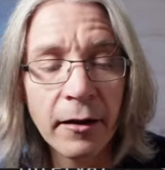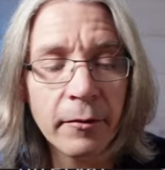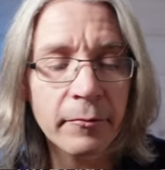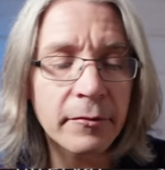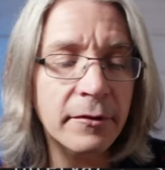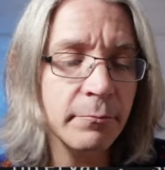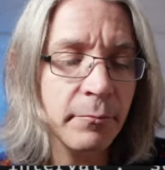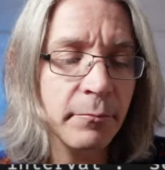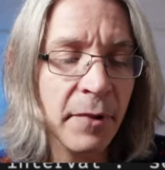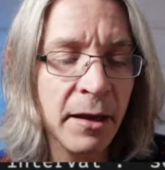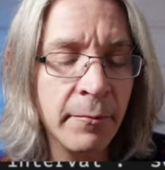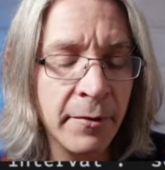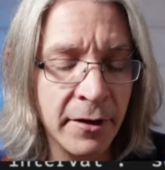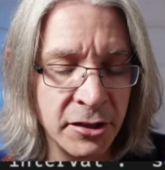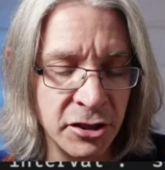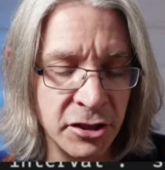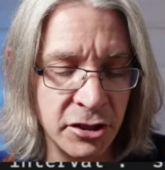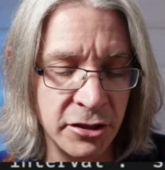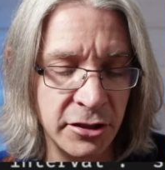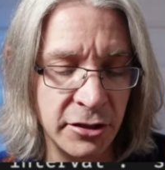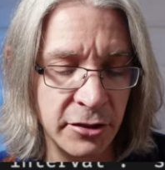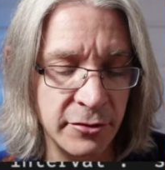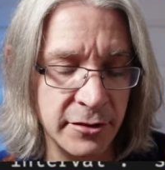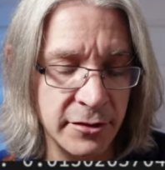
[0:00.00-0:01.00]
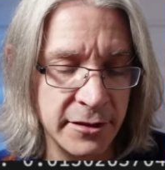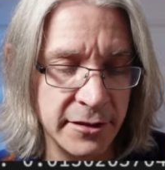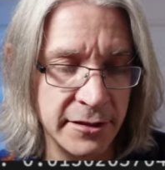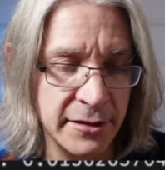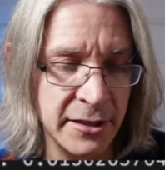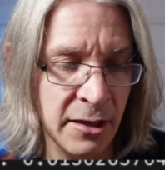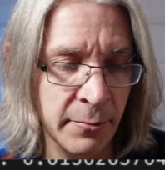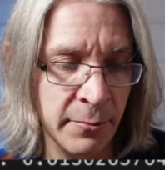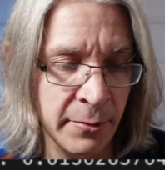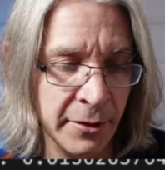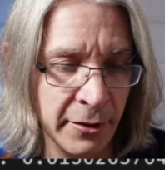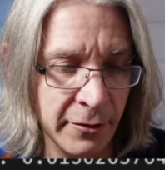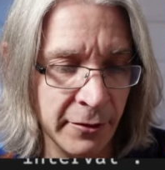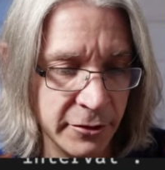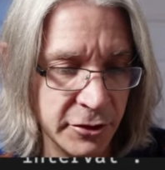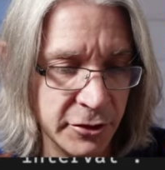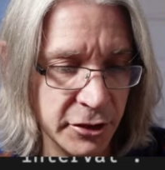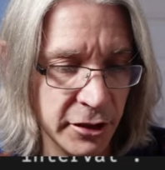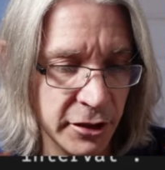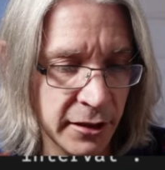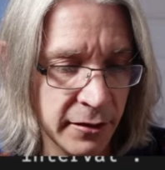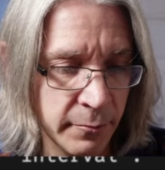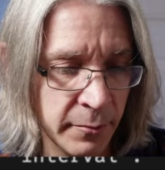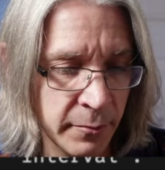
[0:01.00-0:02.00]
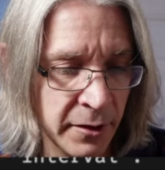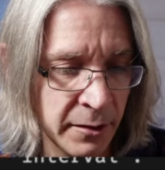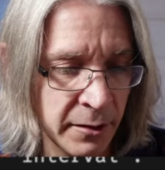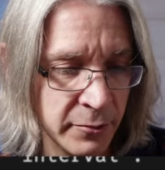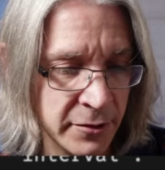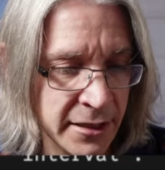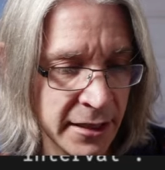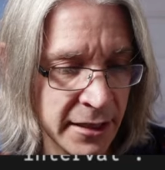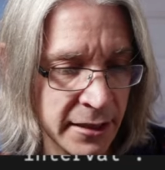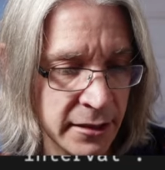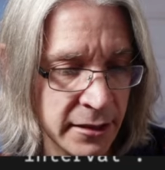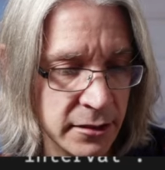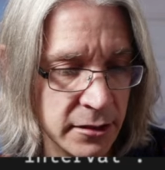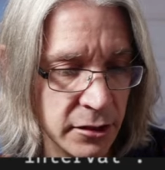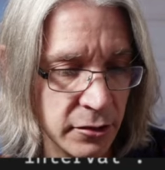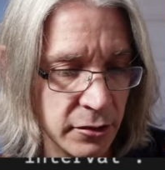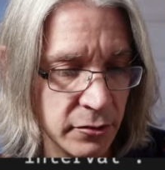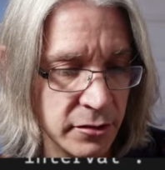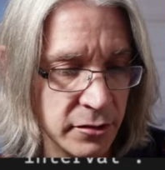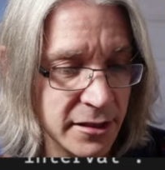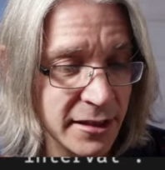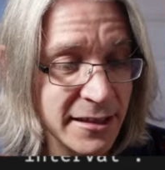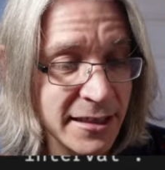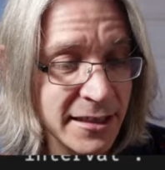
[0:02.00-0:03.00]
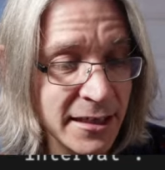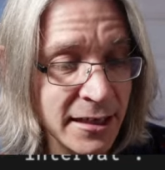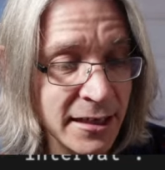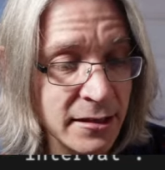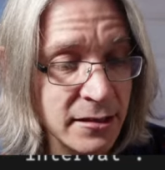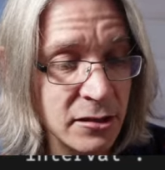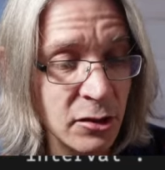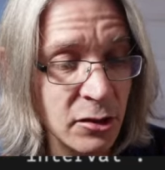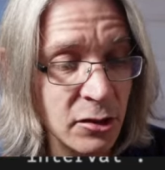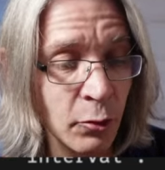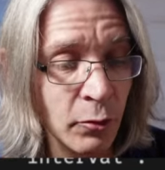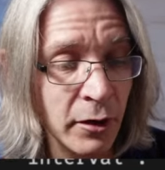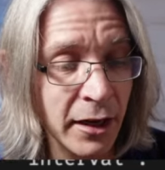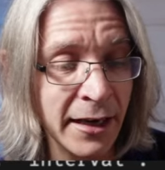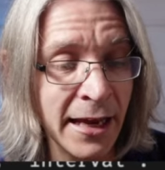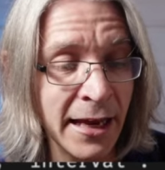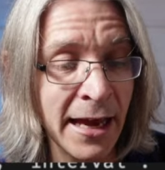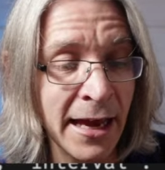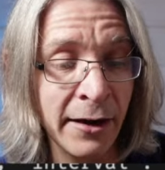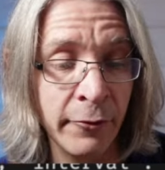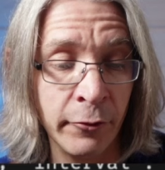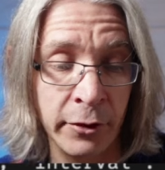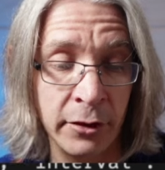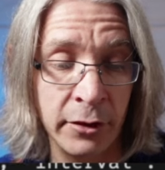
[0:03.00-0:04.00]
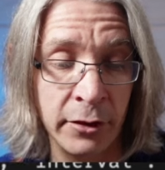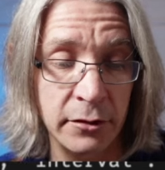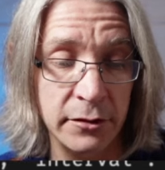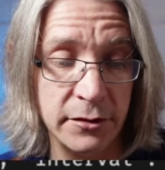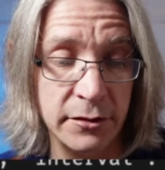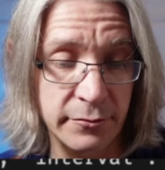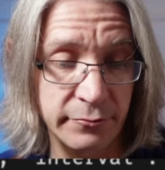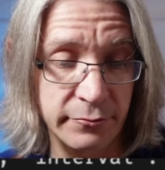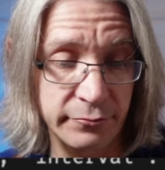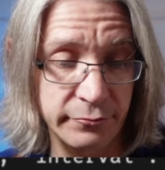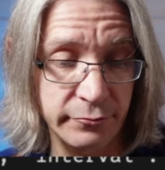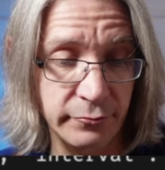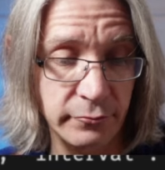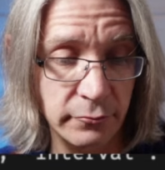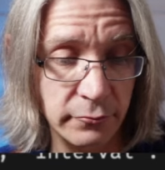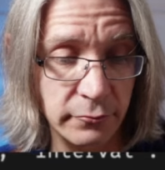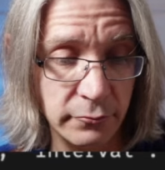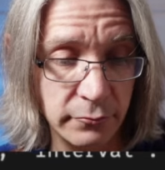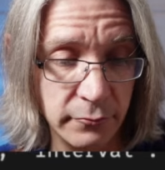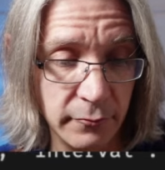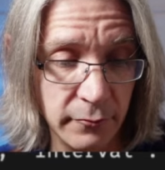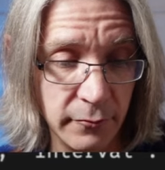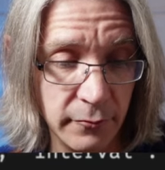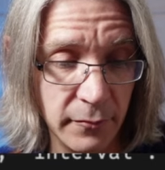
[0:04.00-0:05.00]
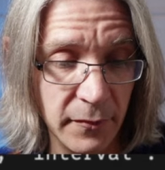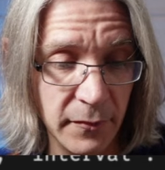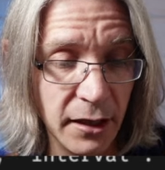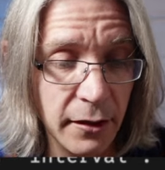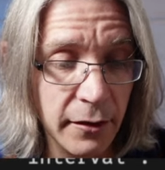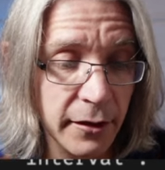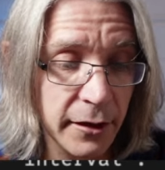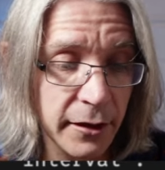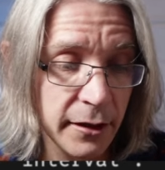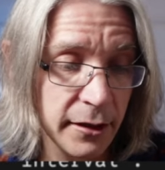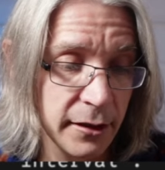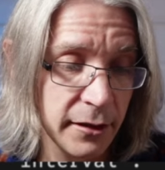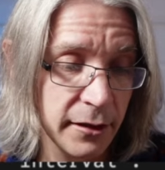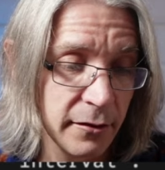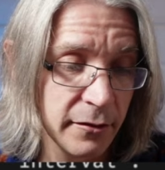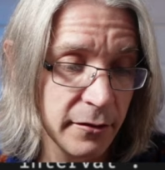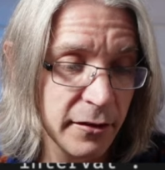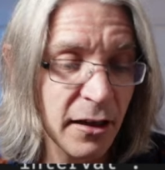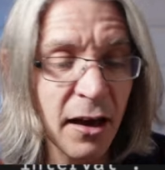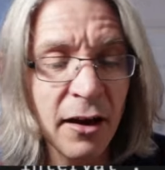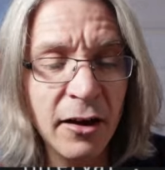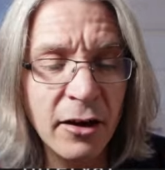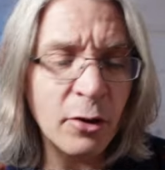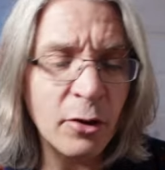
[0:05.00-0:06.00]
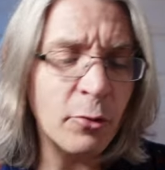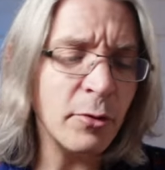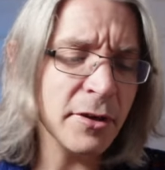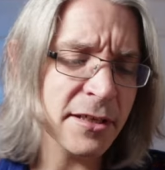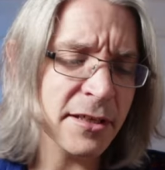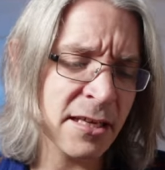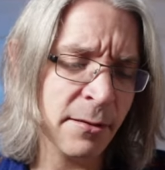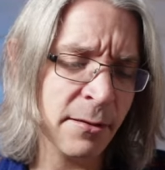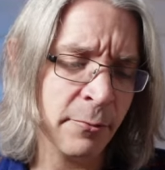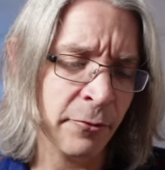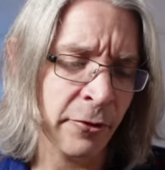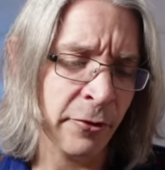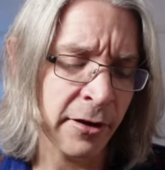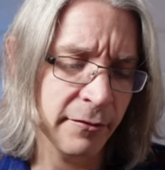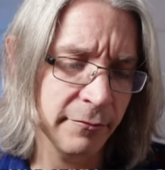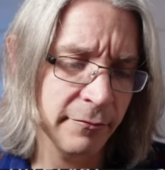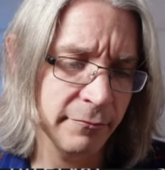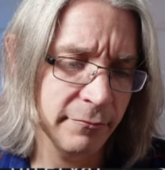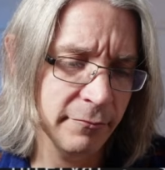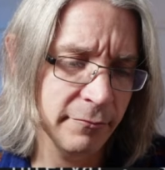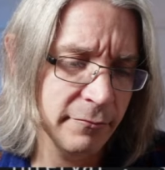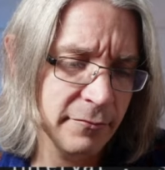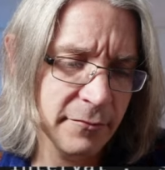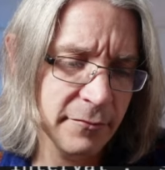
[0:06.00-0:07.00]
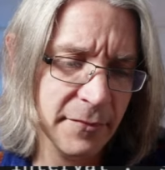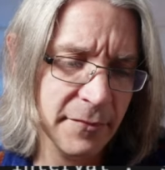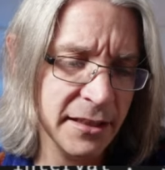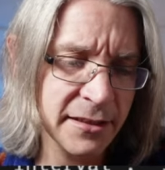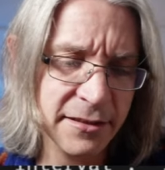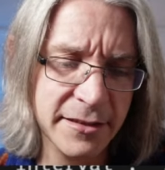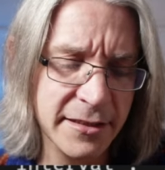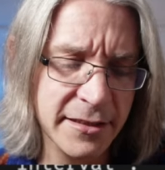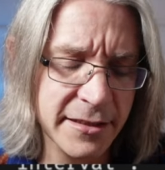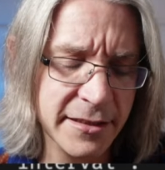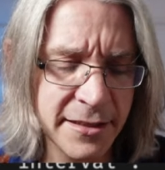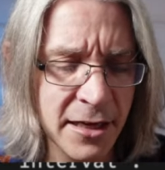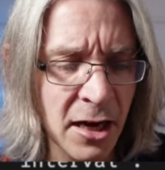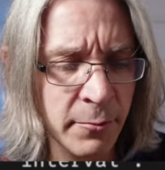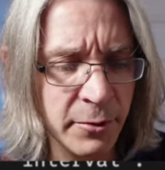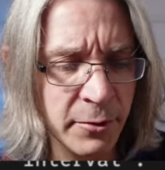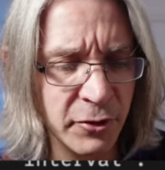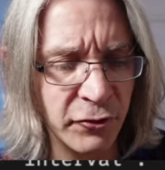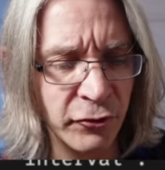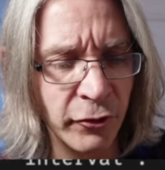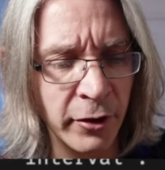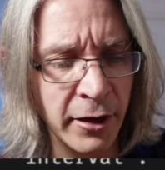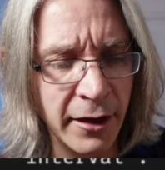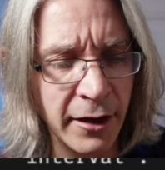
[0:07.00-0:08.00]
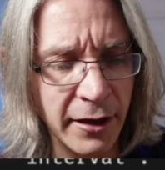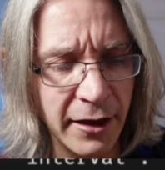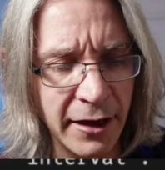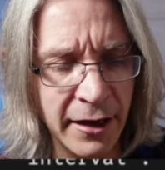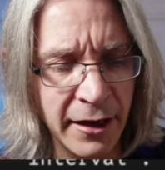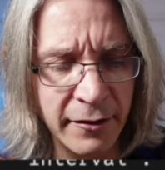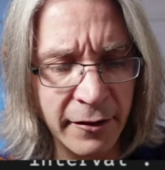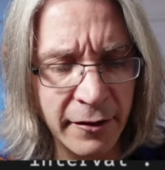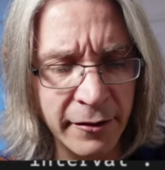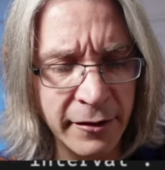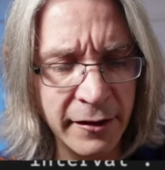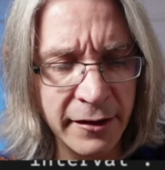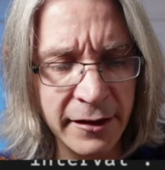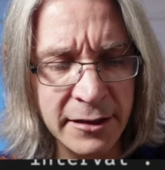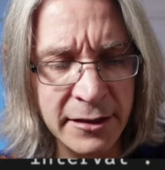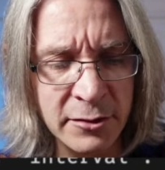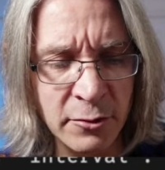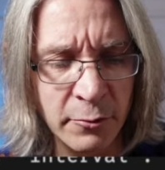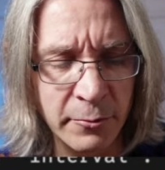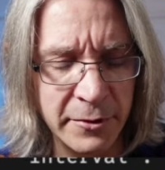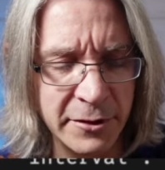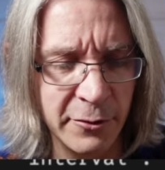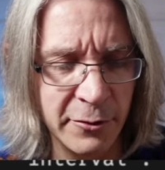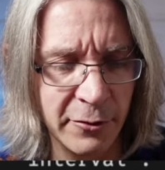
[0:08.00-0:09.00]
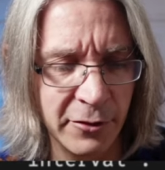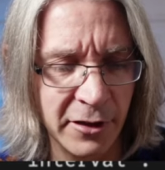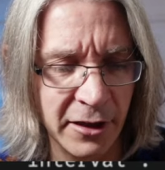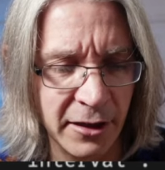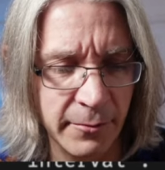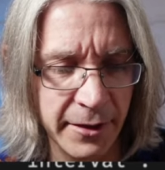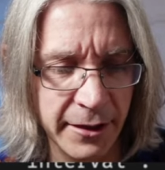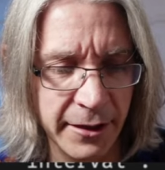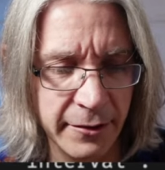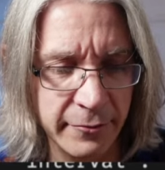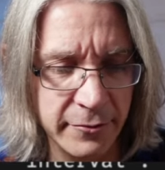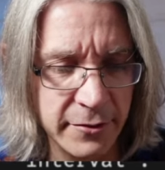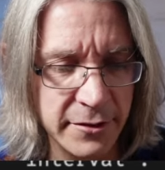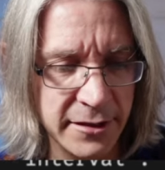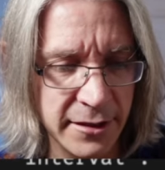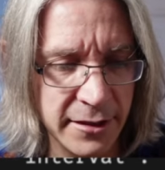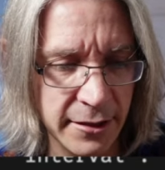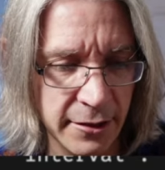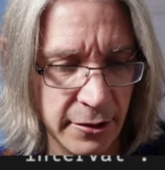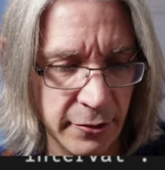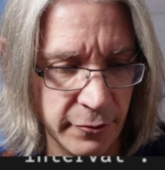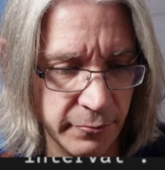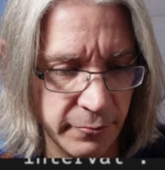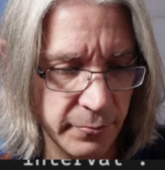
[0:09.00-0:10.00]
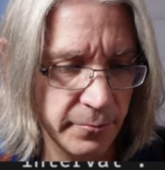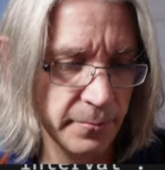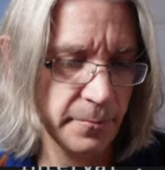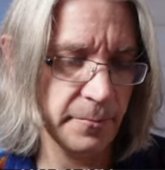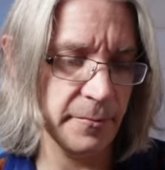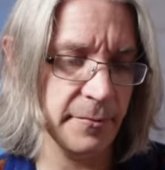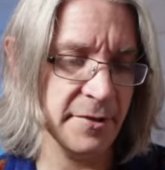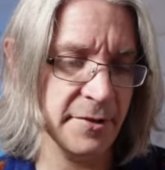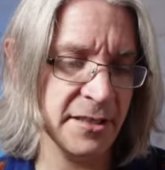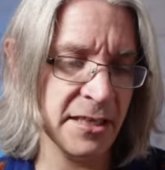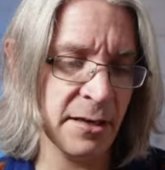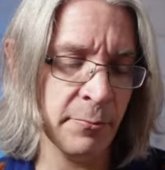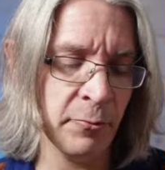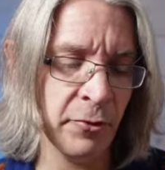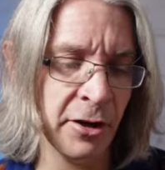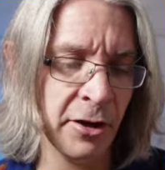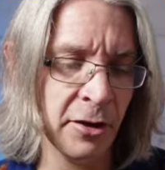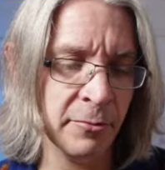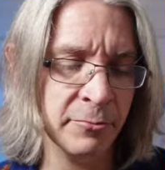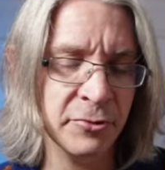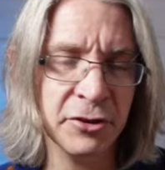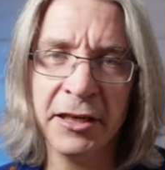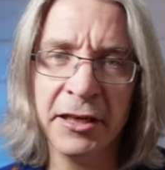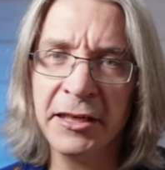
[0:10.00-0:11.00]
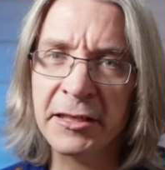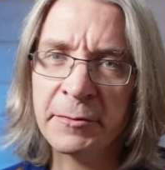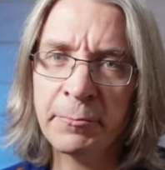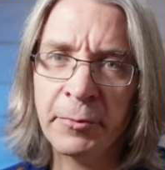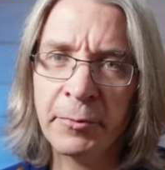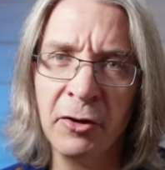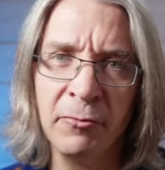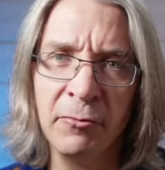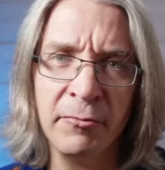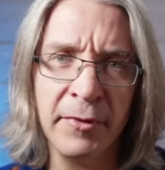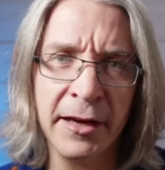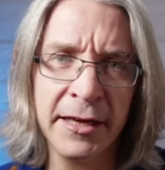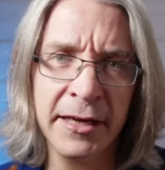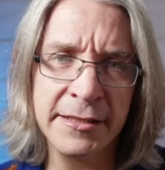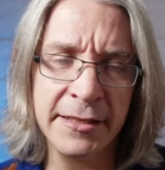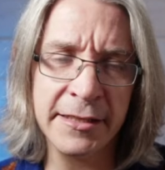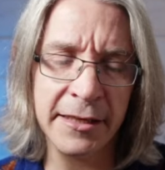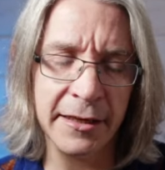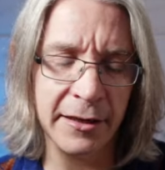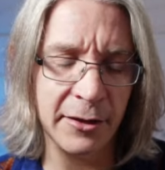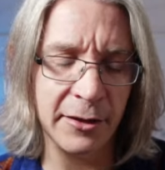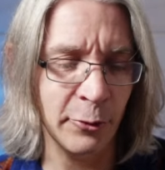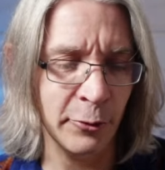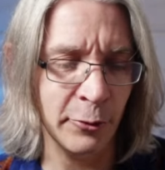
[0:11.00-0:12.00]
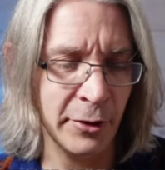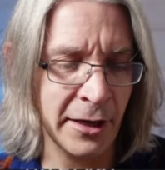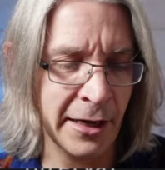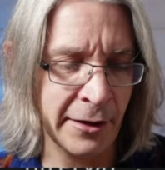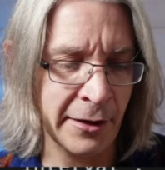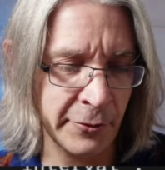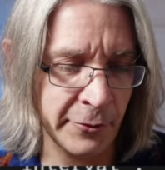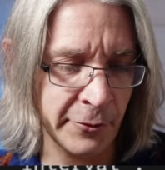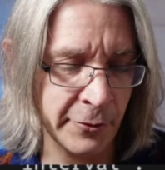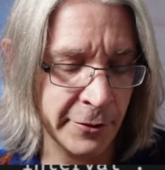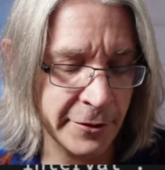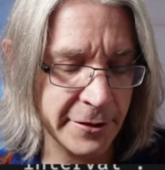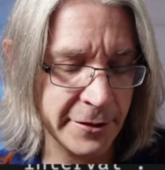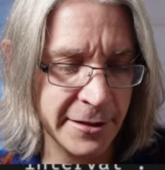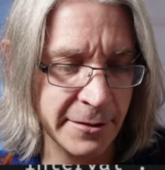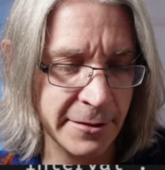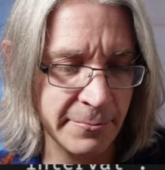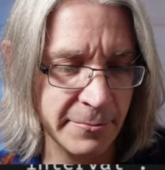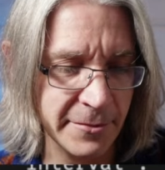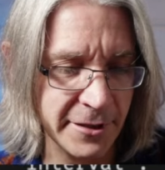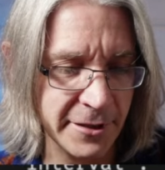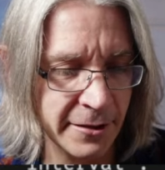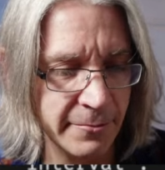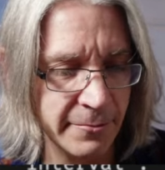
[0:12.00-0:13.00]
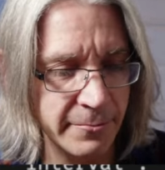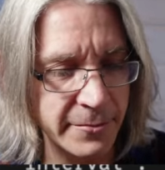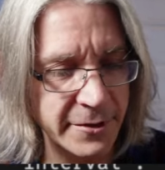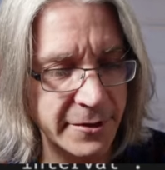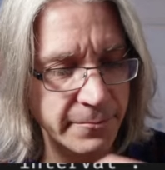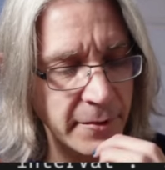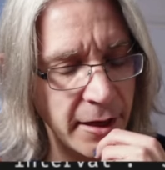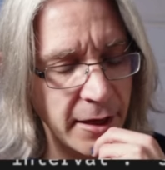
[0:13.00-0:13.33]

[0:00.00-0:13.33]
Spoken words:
Maybe I should use the terminology that people tend to. So they tend to call it an aggregate. Now I'm going to call it summary. It's arbitrary, and I think that's what we're talking about. So summary object, but you may see it called aggregate sometimes.